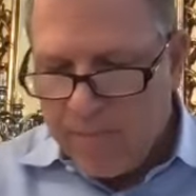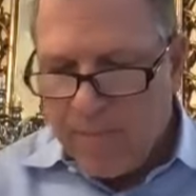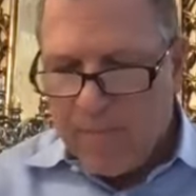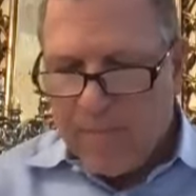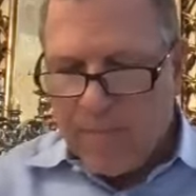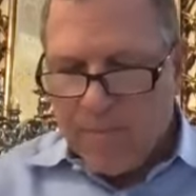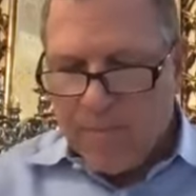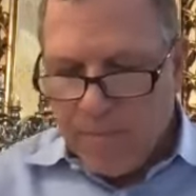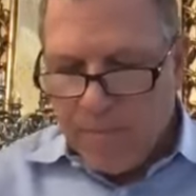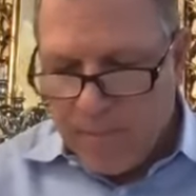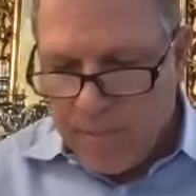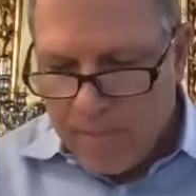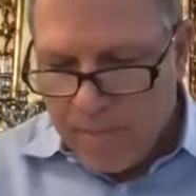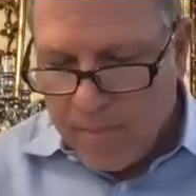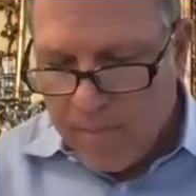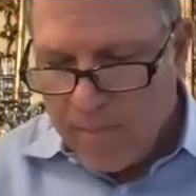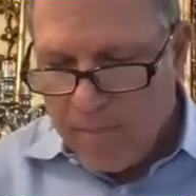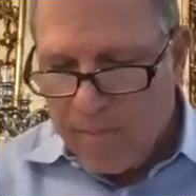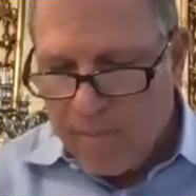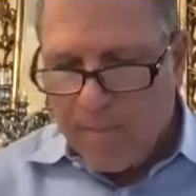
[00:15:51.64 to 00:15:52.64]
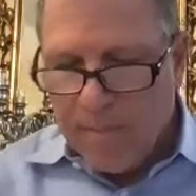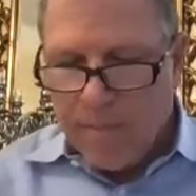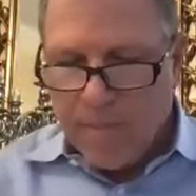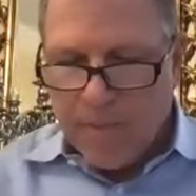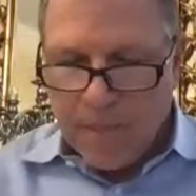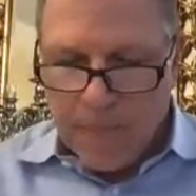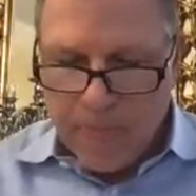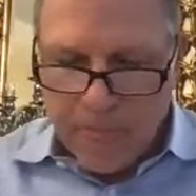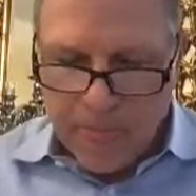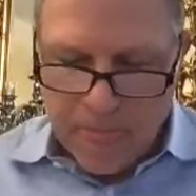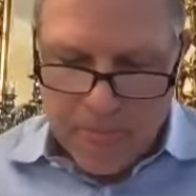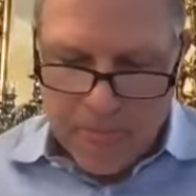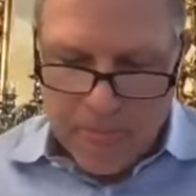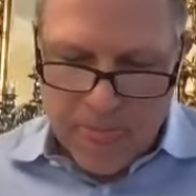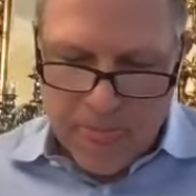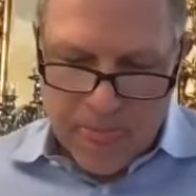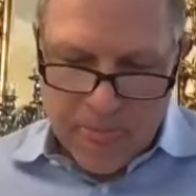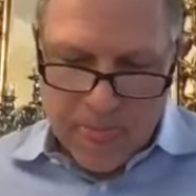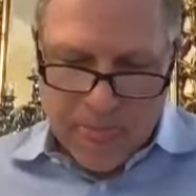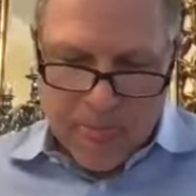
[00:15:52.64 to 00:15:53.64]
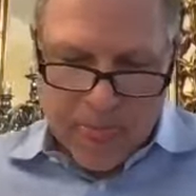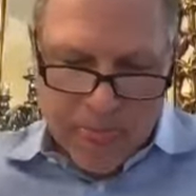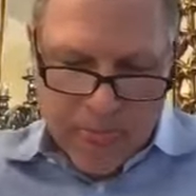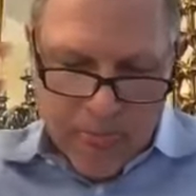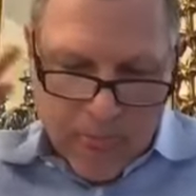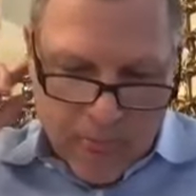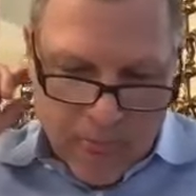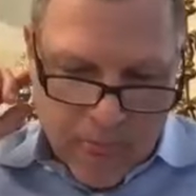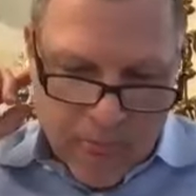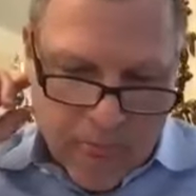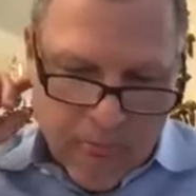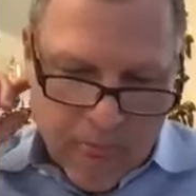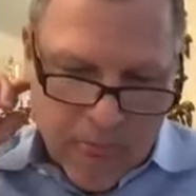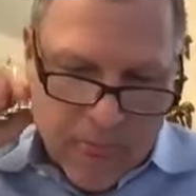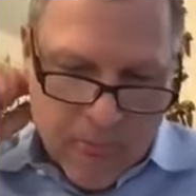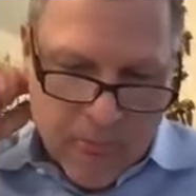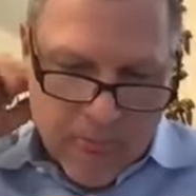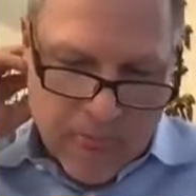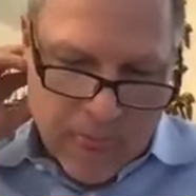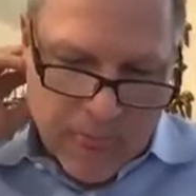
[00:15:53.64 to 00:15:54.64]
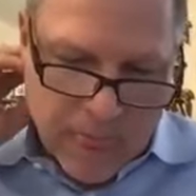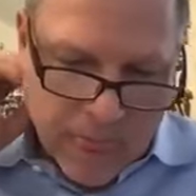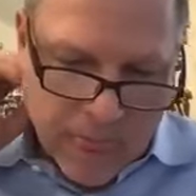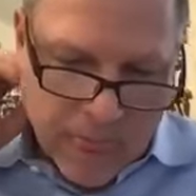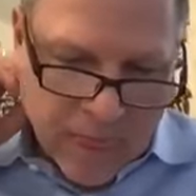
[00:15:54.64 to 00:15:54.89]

Nobody speaks.